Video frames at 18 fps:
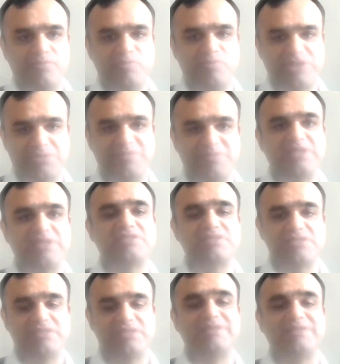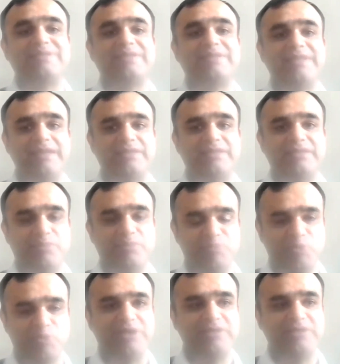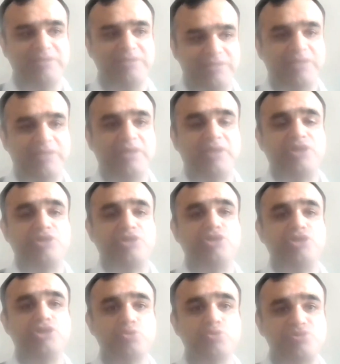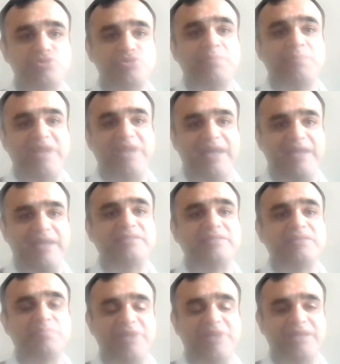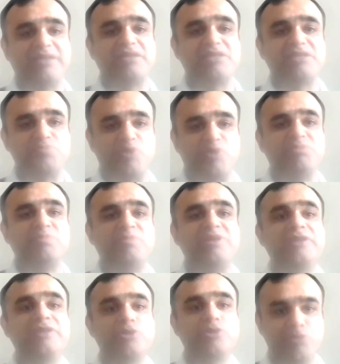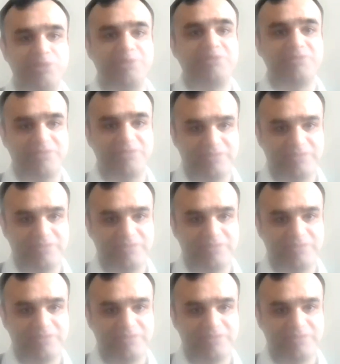which means that number one, new supply in the market is probably lower.